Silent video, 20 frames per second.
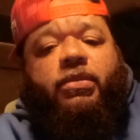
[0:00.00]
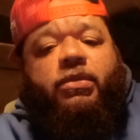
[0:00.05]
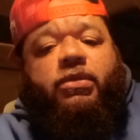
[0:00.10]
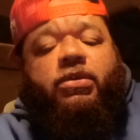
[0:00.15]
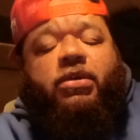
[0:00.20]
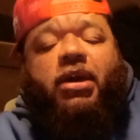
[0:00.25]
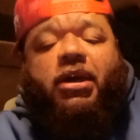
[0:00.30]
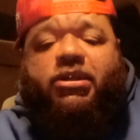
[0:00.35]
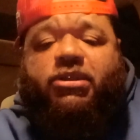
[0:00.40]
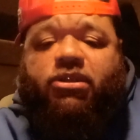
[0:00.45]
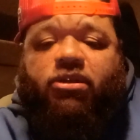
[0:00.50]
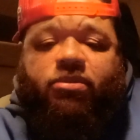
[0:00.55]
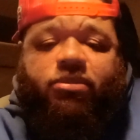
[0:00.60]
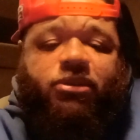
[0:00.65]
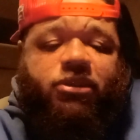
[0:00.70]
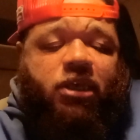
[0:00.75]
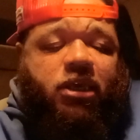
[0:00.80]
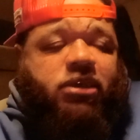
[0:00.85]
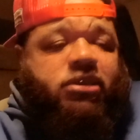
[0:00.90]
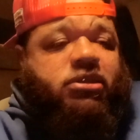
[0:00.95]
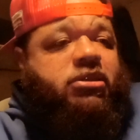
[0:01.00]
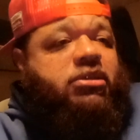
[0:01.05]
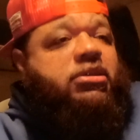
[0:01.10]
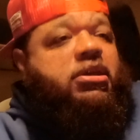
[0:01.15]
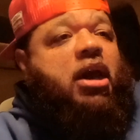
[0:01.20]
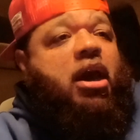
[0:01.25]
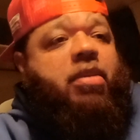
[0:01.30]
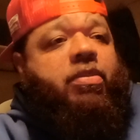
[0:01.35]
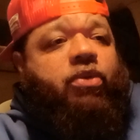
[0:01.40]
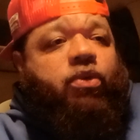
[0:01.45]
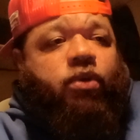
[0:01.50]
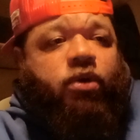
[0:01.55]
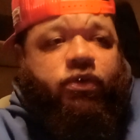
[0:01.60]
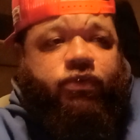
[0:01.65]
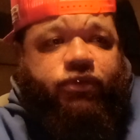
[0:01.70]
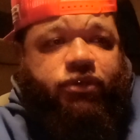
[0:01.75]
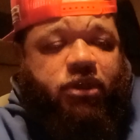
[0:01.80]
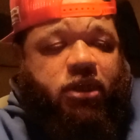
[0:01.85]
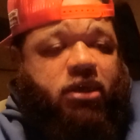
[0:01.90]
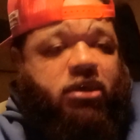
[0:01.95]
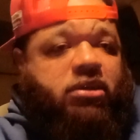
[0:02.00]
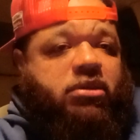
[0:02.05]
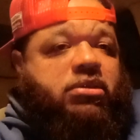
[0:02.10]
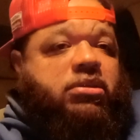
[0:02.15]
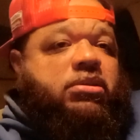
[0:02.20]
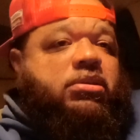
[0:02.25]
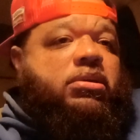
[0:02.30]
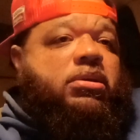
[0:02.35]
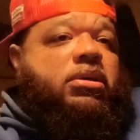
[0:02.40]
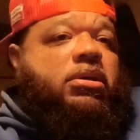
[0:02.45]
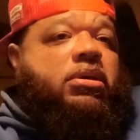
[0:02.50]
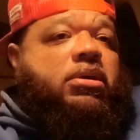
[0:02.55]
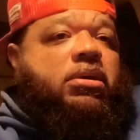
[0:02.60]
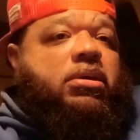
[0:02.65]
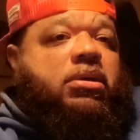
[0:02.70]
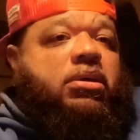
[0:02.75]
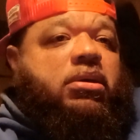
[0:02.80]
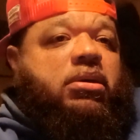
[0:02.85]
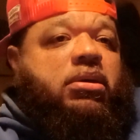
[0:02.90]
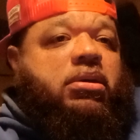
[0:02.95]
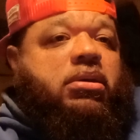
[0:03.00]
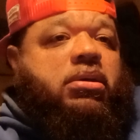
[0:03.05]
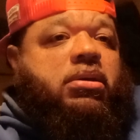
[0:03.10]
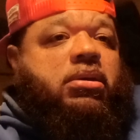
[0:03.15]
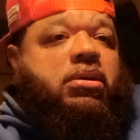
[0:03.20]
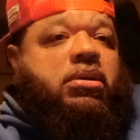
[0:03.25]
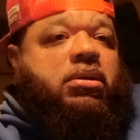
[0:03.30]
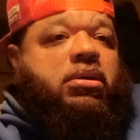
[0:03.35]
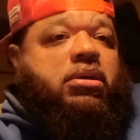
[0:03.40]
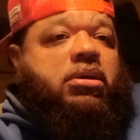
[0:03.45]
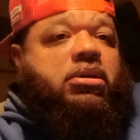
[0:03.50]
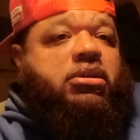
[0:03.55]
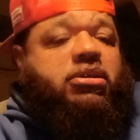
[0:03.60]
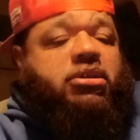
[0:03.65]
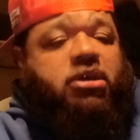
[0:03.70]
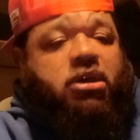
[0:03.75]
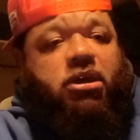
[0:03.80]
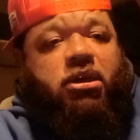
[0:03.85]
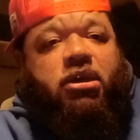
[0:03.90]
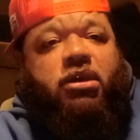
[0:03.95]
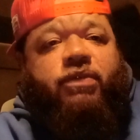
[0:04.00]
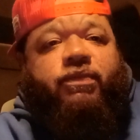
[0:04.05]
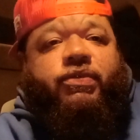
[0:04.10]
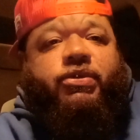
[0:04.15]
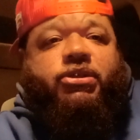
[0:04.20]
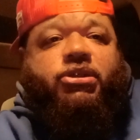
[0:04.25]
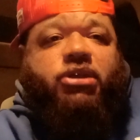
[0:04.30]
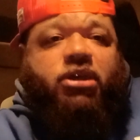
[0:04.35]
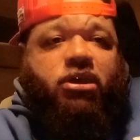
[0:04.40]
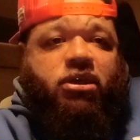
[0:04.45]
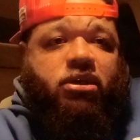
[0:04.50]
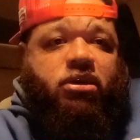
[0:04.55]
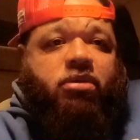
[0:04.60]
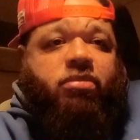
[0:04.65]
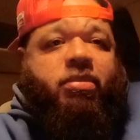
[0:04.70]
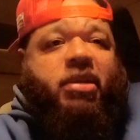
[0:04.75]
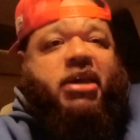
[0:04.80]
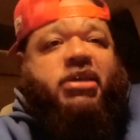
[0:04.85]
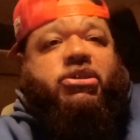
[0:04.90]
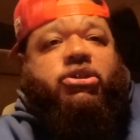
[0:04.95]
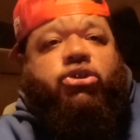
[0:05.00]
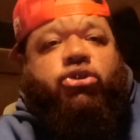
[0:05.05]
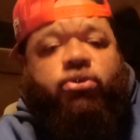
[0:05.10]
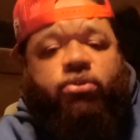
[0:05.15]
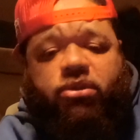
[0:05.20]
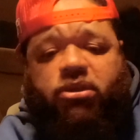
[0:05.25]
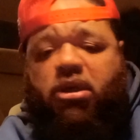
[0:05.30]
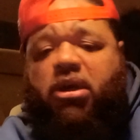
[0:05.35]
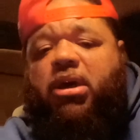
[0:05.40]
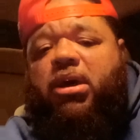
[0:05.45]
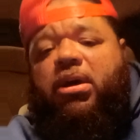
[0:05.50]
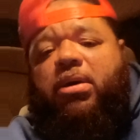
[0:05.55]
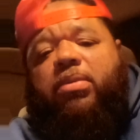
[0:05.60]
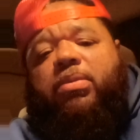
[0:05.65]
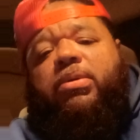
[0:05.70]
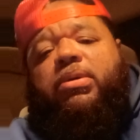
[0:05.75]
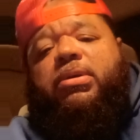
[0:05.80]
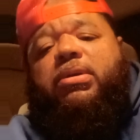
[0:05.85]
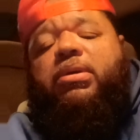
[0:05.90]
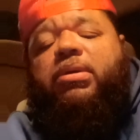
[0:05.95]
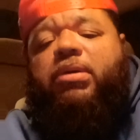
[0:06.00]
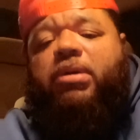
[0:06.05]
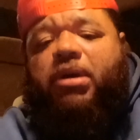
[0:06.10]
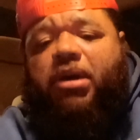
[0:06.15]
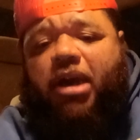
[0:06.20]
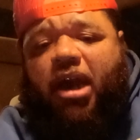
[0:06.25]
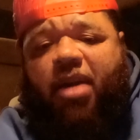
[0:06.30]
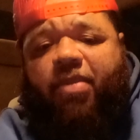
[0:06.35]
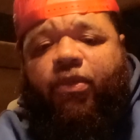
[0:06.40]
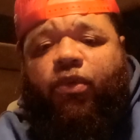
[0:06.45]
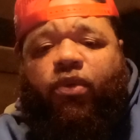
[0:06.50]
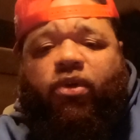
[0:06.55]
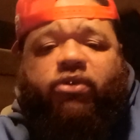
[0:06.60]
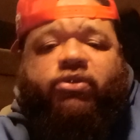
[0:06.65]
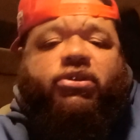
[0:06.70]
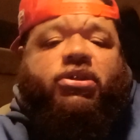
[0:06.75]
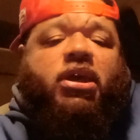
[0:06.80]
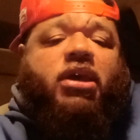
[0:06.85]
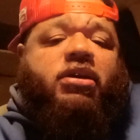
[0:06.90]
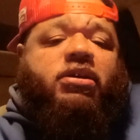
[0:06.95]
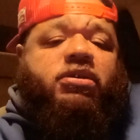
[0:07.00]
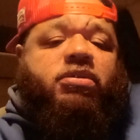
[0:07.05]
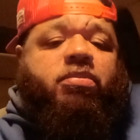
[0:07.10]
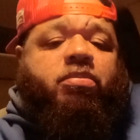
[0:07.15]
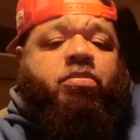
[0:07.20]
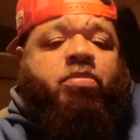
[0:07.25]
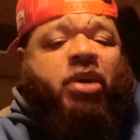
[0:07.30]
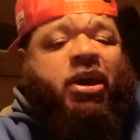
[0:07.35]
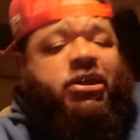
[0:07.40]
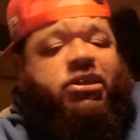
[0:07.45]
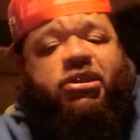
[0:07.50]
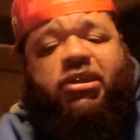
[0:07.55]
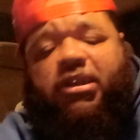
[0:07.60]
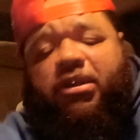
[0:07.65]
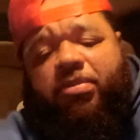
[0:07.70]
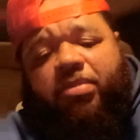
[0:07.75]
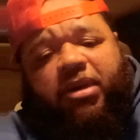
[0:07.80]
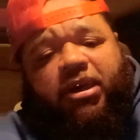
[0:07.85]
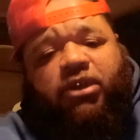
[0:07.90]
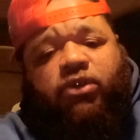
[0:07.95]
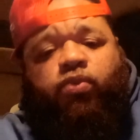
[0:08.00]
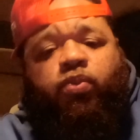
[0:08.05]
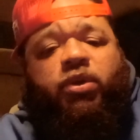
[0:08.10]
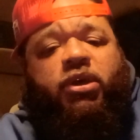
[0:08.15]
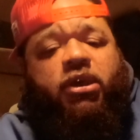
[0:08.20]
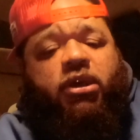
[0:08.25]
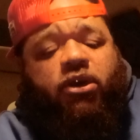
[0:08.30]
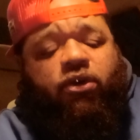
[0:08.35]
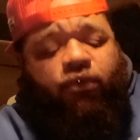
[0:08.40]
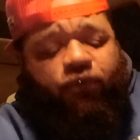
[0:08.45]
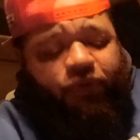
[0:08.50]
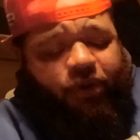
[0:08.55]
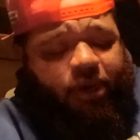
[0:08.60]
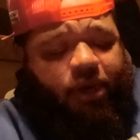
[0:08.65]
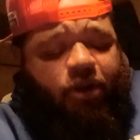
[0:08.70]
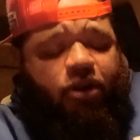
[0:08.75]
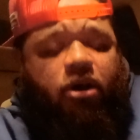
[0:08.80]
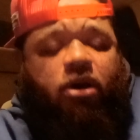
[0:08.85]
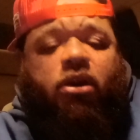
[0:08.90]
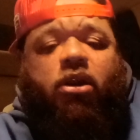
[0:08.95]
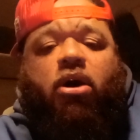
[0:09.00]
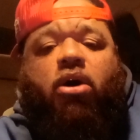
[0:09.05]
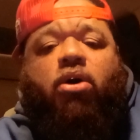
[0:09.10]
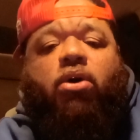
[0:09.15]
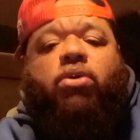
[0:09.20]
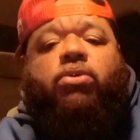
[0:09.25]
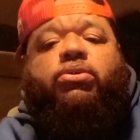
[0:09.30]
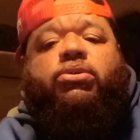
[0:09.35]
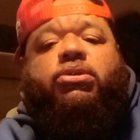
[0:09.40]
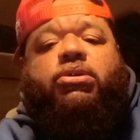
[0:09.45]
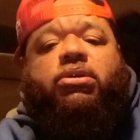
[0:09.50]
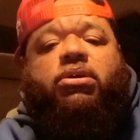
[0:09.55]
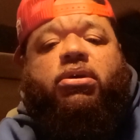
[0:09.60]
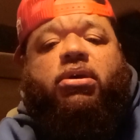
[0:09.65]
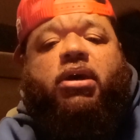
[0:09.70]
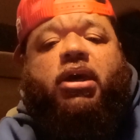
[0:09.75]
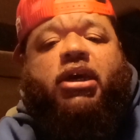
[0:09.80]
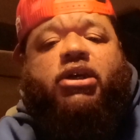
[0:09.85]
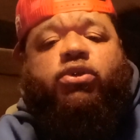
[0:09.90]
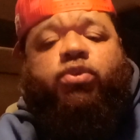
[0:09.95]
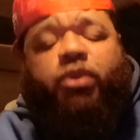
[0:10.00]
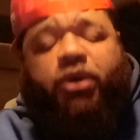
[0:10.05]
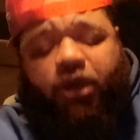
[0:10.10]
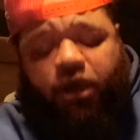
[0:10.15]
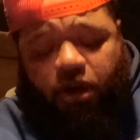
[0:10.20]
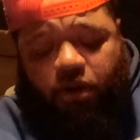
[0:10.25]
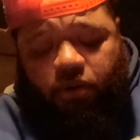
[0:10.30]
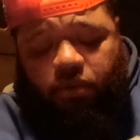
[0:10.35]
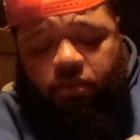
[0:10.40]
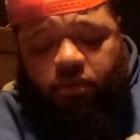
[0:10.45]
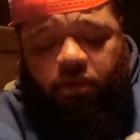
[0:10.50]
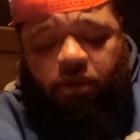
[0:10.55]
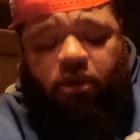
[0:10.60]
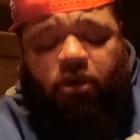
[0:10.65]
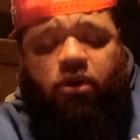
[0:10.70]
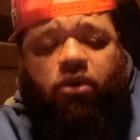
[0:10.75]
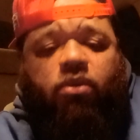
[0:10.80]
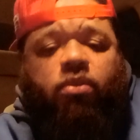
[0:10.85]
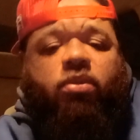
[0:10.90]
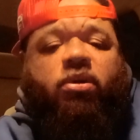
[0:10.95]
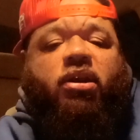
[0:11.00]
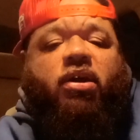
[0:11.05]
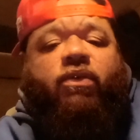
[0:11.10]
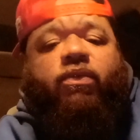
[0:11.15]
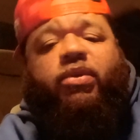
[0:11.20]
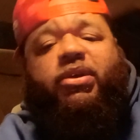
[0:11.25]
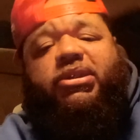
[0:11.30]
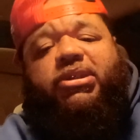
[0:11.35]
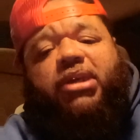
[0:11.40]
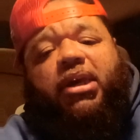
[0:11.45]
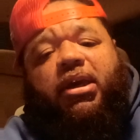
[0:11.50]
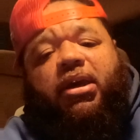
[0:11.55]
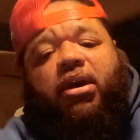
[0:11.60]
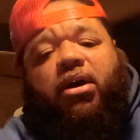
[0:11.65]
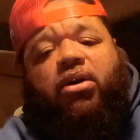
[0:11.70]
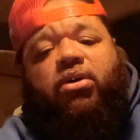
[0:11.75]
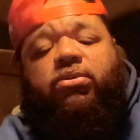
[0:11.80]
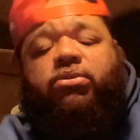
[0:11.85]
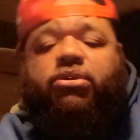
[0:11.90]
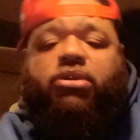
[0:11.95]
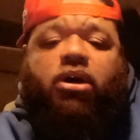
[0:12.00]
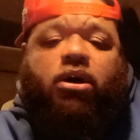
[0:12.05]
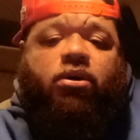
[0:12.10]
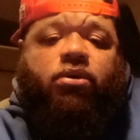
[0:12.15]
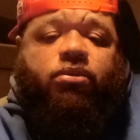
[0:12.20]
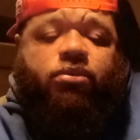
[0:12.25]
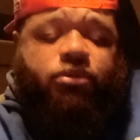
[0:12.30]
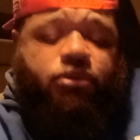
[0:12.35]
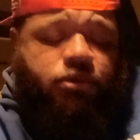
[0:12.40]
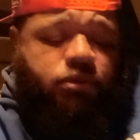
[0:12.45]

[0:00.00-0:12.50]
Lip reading: You got some states as Commonwealth states. Kentucky, Virginia, Massachusetts. A Commonwealth state basically means we create our laws as we go. Whatever we say goes, goes.